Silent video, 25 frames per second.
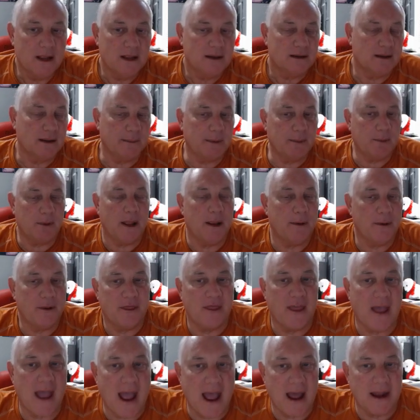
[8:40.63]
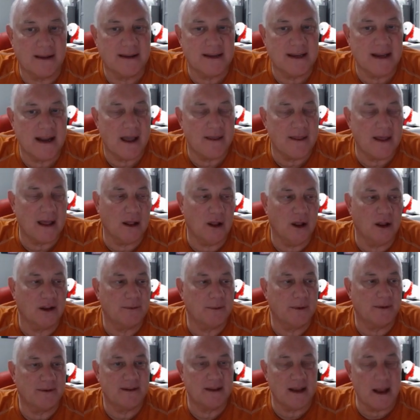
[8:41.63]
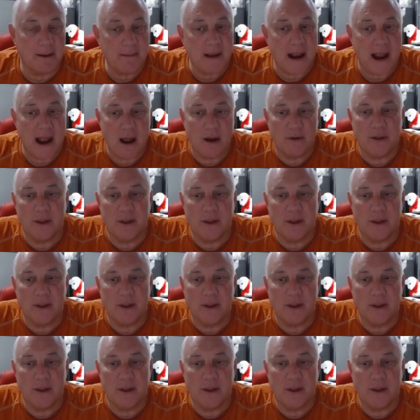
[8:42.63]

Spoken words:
So let me play with that, see how that looks. But somehow